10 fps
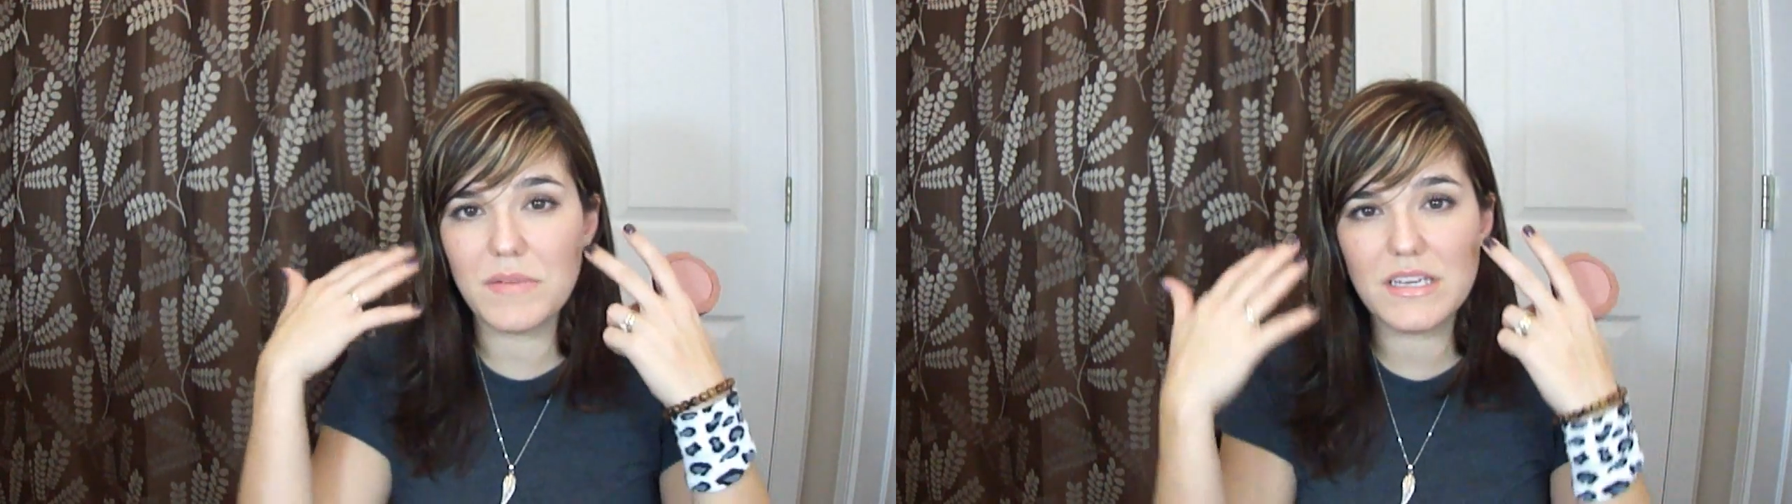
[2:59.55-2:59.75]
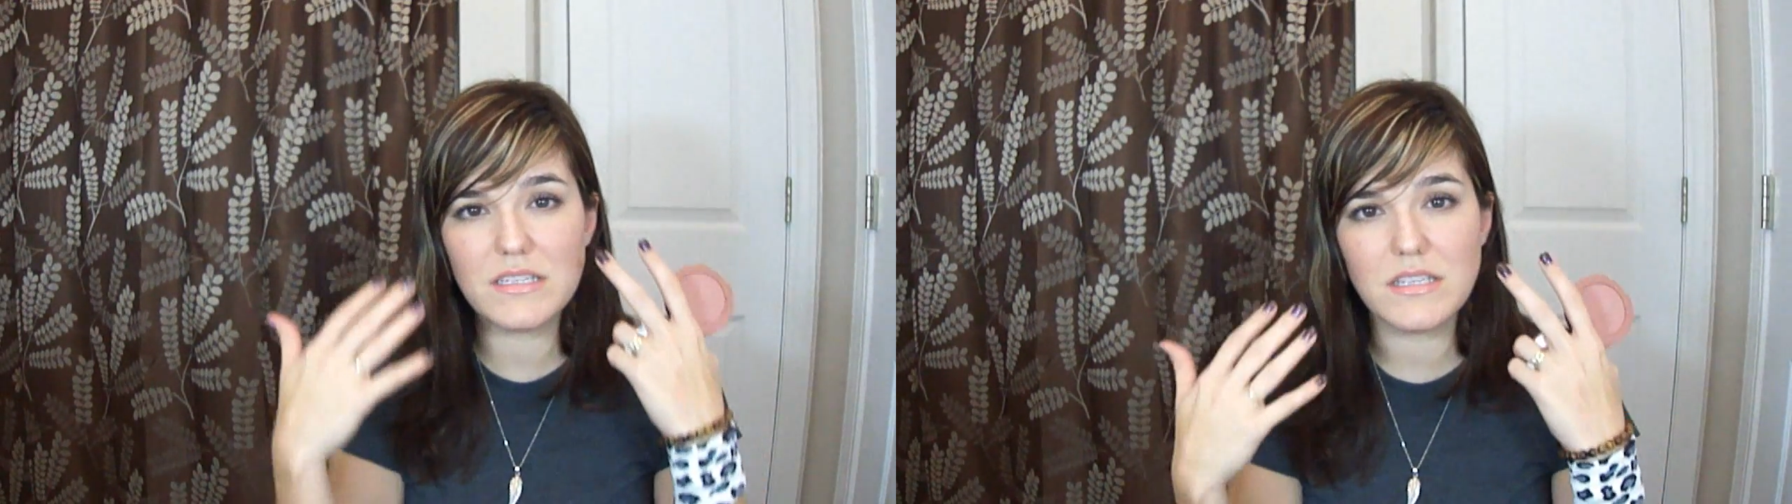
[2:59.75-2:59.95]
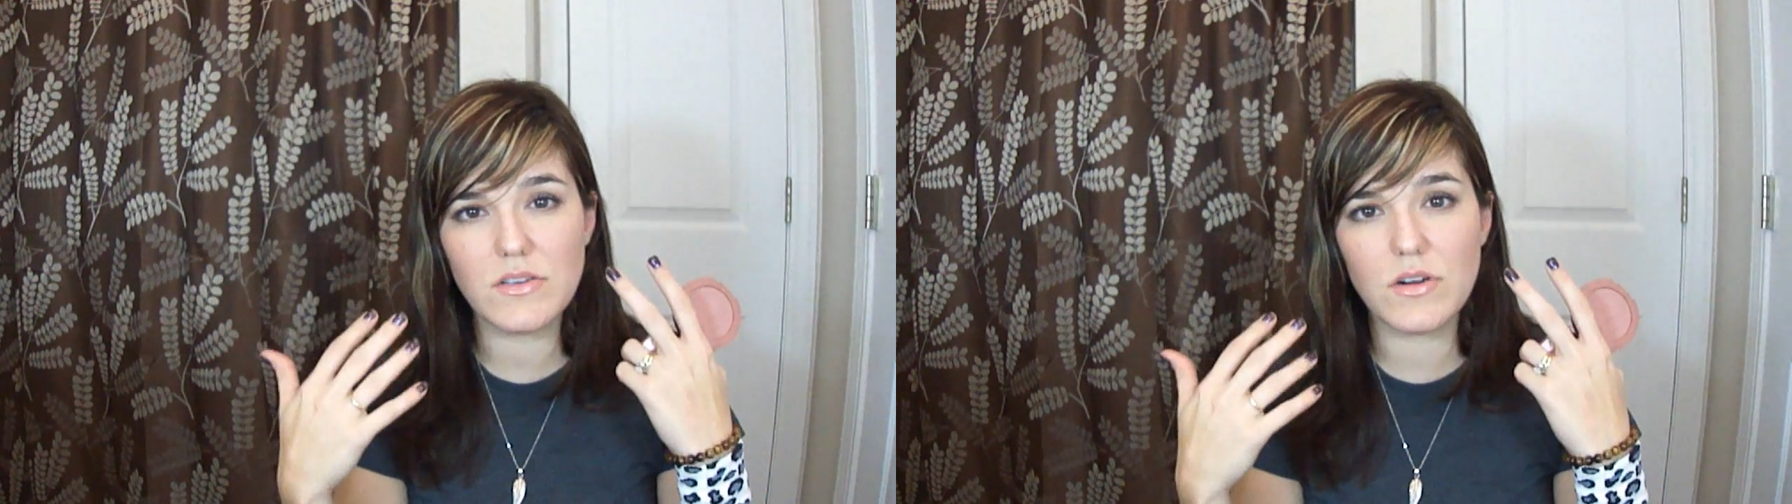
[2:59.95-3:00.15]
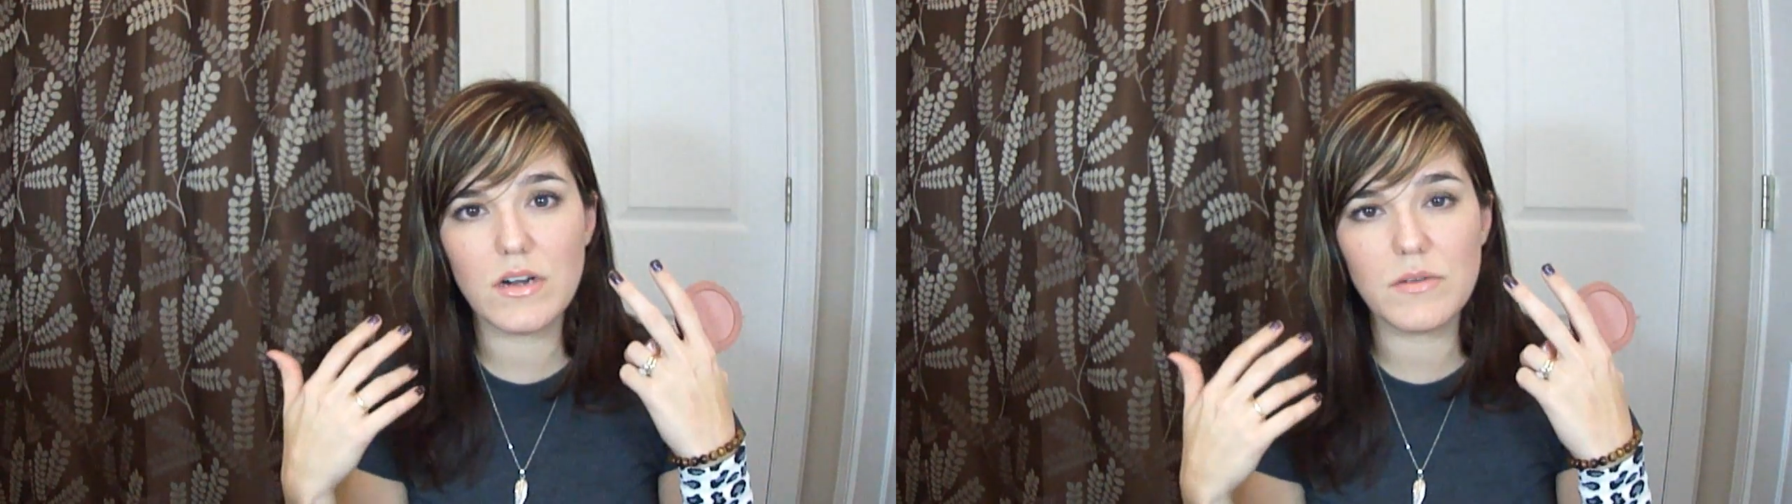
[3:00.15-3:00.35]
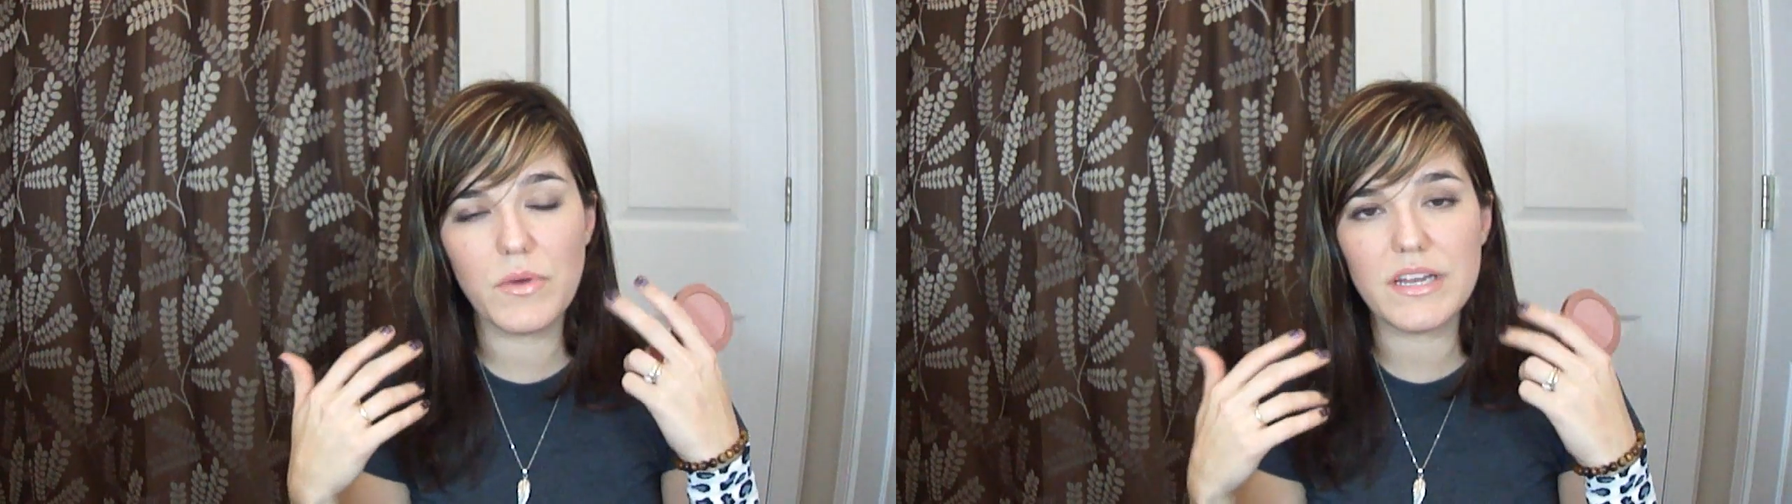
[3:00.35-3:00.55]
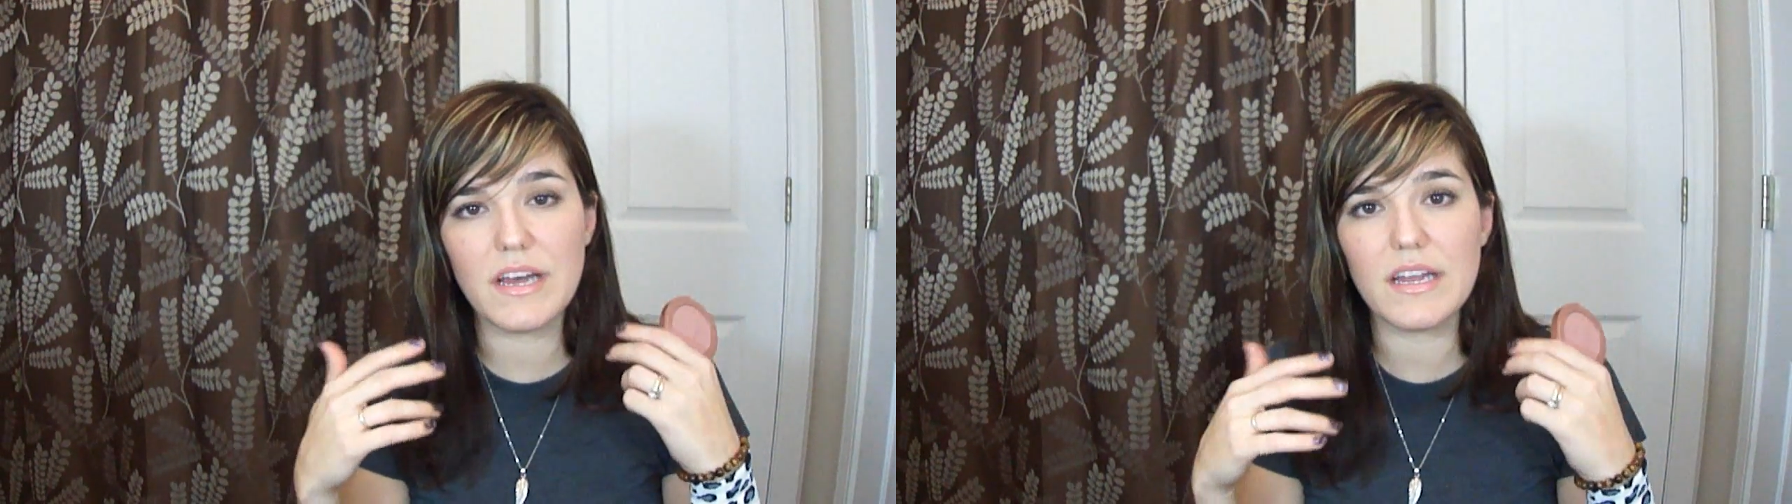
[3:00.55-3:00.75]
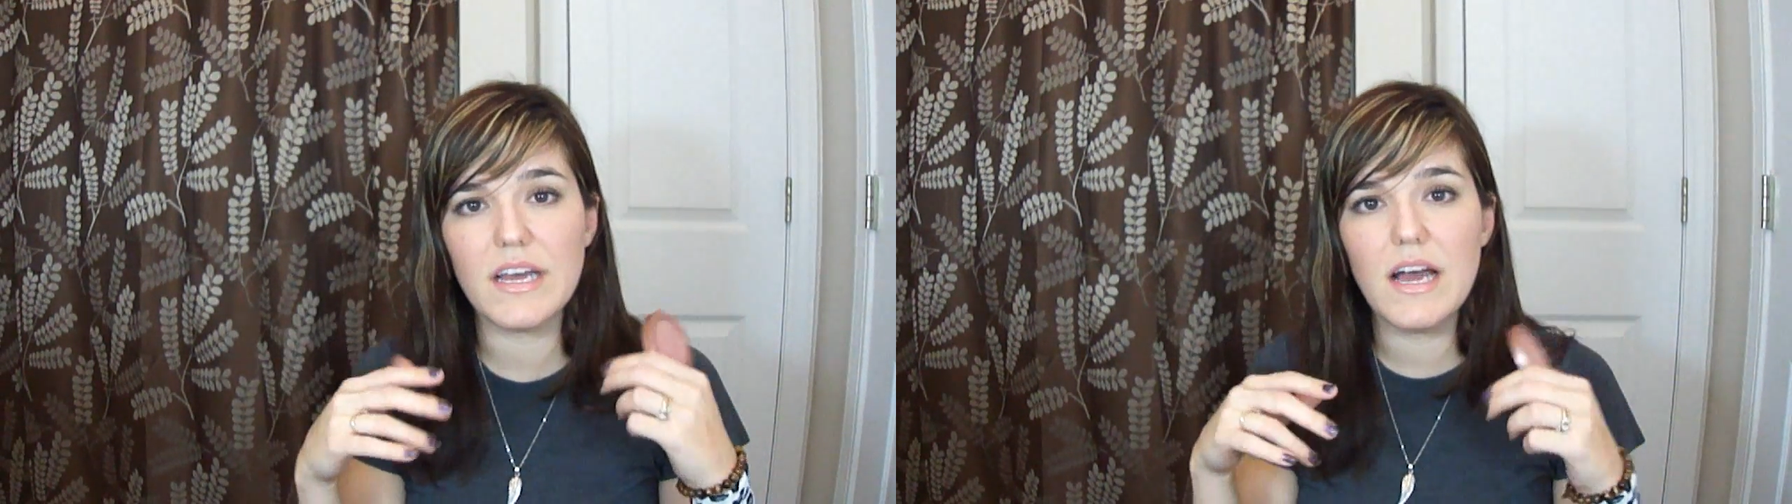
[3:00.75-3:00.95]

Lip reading: my concealer on and whatnot,